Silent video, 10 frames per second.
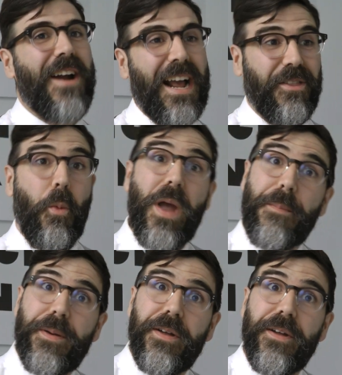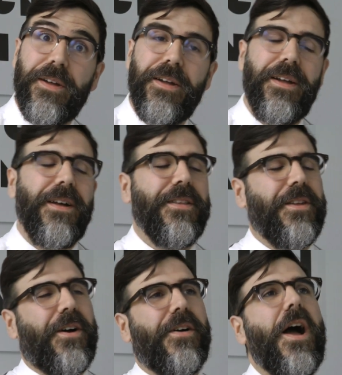Crack the whip. Mm -hmm.
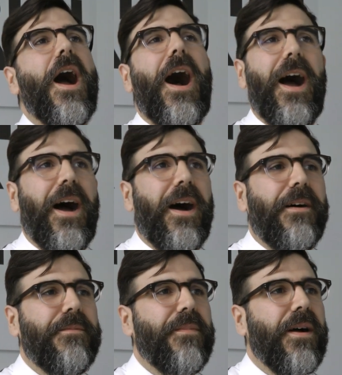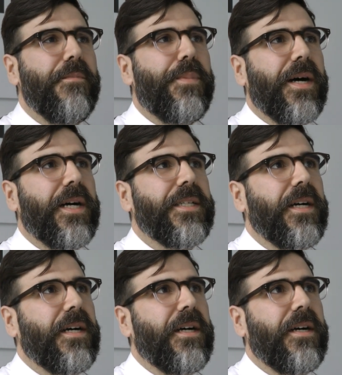No. Um, but
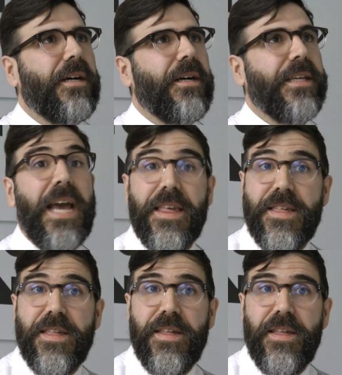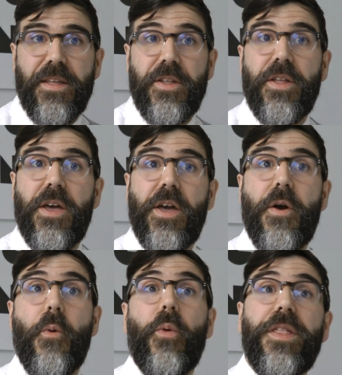uh, yes,
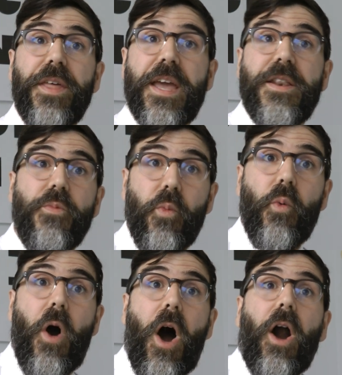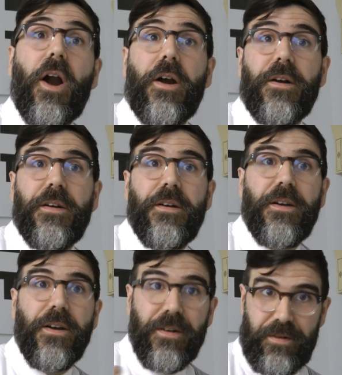within our
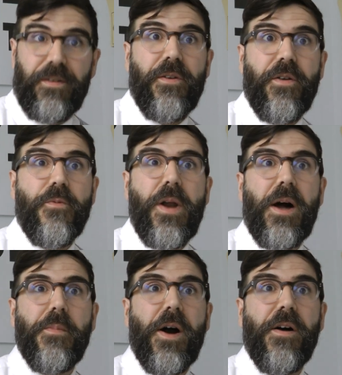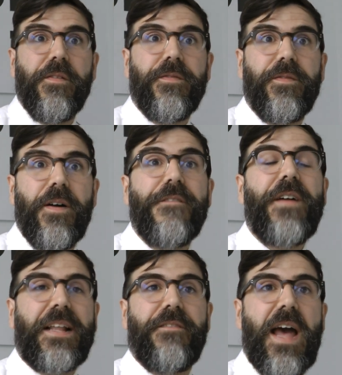realm of
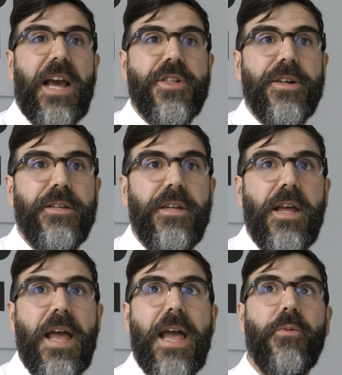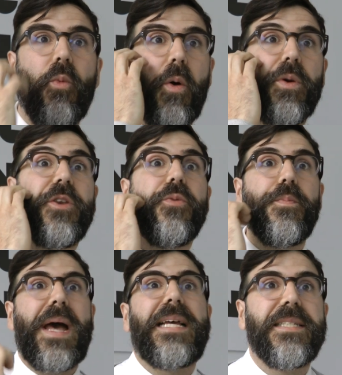effective action mm -hmm. and what we do
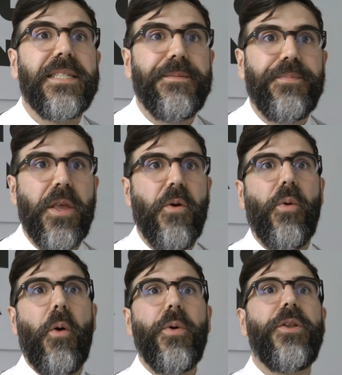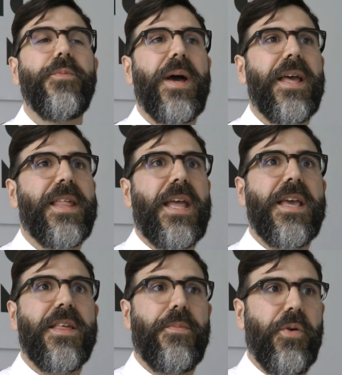best. What we do best
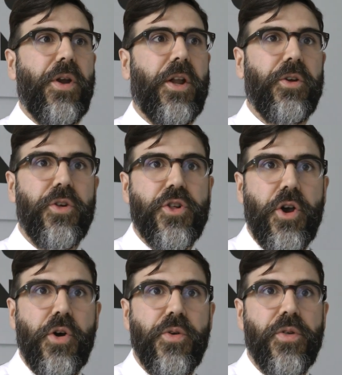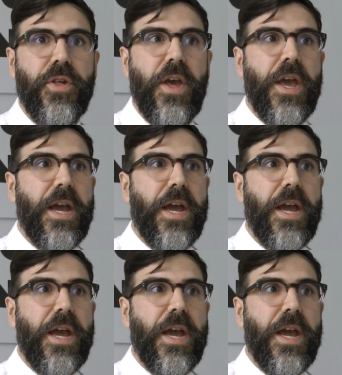is put on good shows,